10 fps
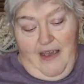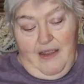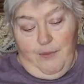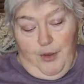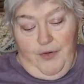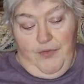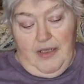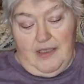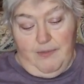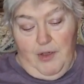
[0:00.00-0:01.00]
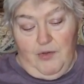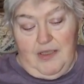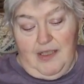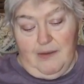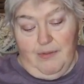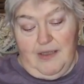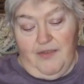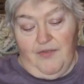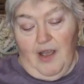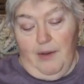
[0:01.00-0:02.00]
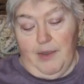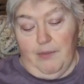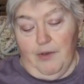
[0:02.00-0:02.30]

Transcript: The previous most expensive comic